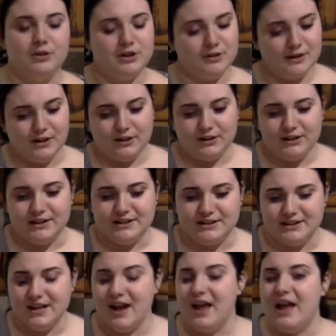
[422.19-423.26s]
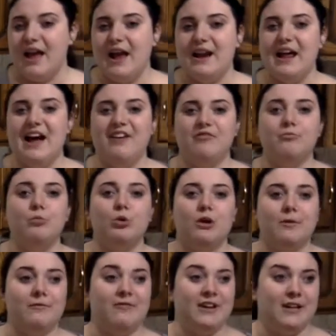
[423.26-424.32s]
when you're in a lease and have more
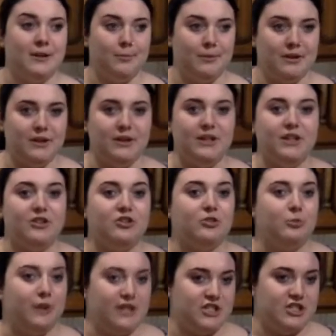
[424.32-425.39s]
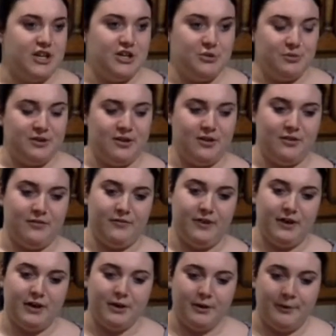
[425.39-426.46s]
availability to switch into another
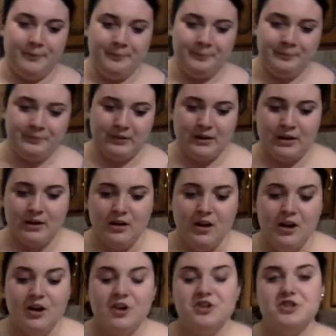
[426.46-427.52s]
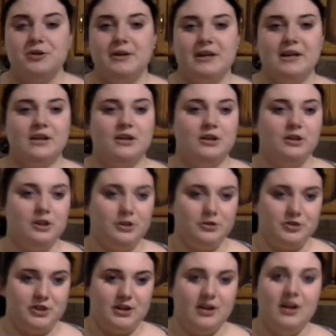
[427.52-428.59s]
vehicle? So in
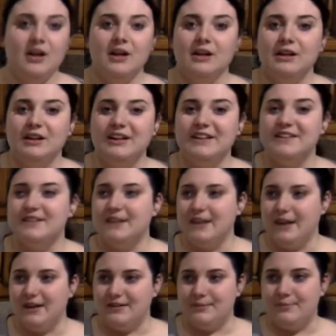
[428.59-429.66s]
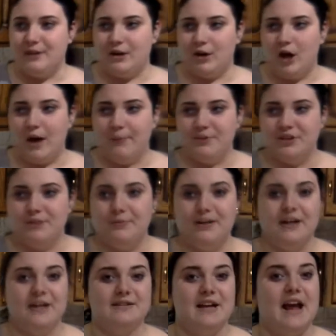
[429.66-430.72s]
conclusion, leasing is a better option
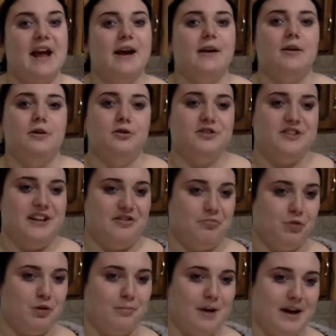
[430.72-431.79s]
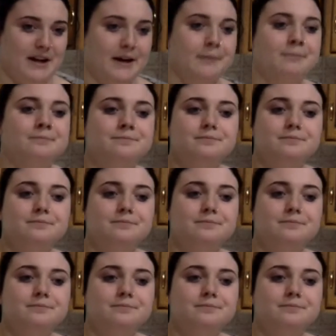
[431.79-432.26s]
because A, you save more money,